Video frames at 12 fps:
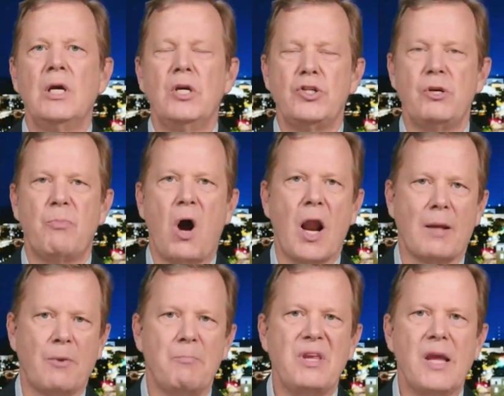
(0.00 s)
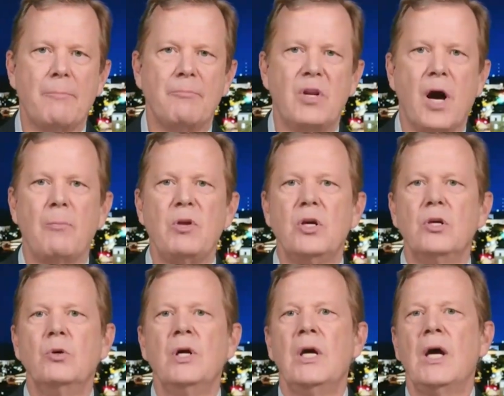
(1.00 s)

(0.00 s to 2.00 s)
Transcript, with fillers: She bought him a BMW.